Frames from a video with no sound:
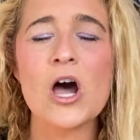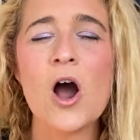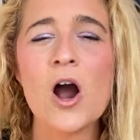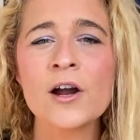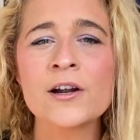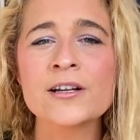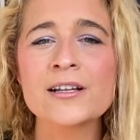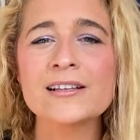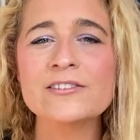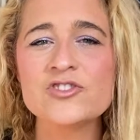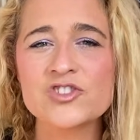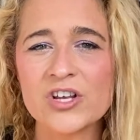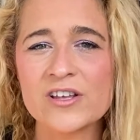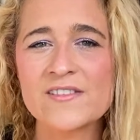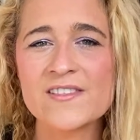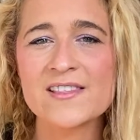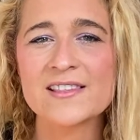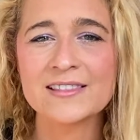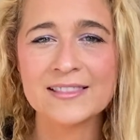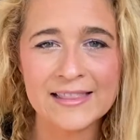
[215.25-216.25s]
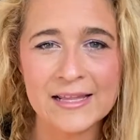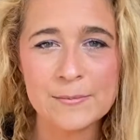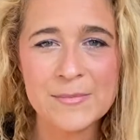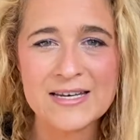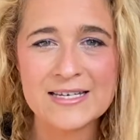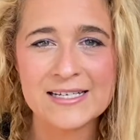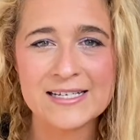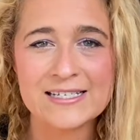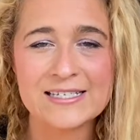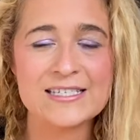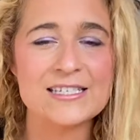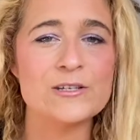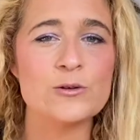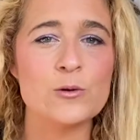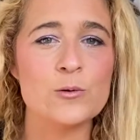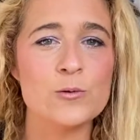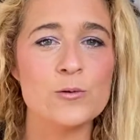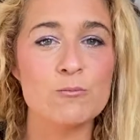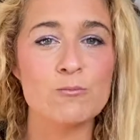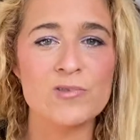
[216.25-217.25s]
aren't just limited
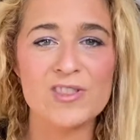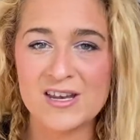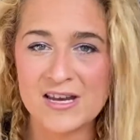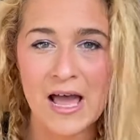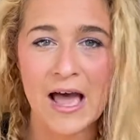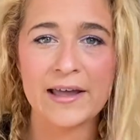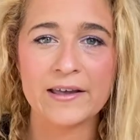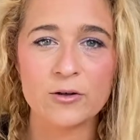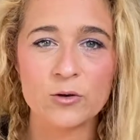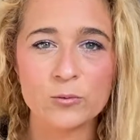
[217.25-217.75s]
to the Nile